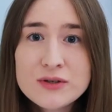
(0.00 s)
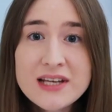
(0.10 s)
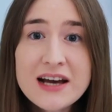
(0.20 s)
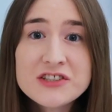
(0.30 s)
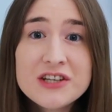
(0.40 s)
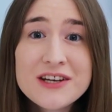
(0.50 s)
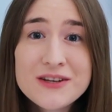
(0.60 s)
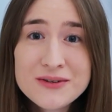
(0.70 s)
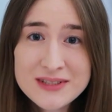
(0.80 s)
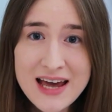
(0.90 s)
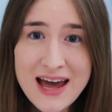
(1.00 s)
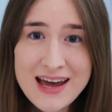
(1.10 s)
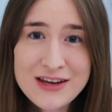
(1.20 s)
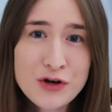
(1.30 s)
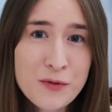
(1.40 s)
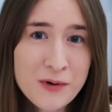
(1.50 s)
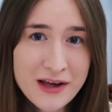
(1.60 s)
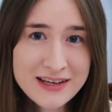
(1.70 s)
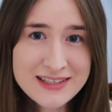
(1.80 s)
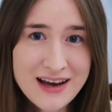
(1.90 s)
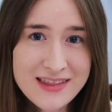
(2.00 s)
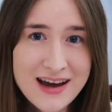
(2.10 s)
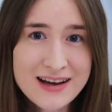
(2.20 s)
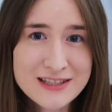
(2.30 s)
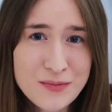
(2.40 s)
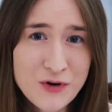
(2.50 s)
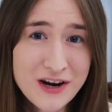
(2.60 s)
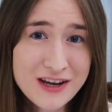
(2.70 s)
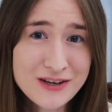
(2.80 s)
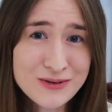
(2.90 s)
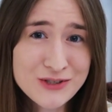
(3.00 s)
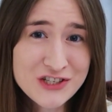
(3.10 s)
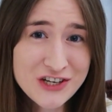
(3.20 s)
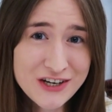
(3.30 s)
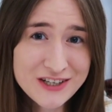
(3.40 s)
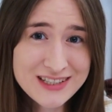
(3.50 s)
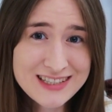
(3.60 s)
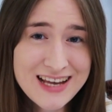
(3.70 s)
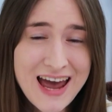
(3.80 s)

it's actually a new day, and you can probably tell that because I'm wearing a new shirt.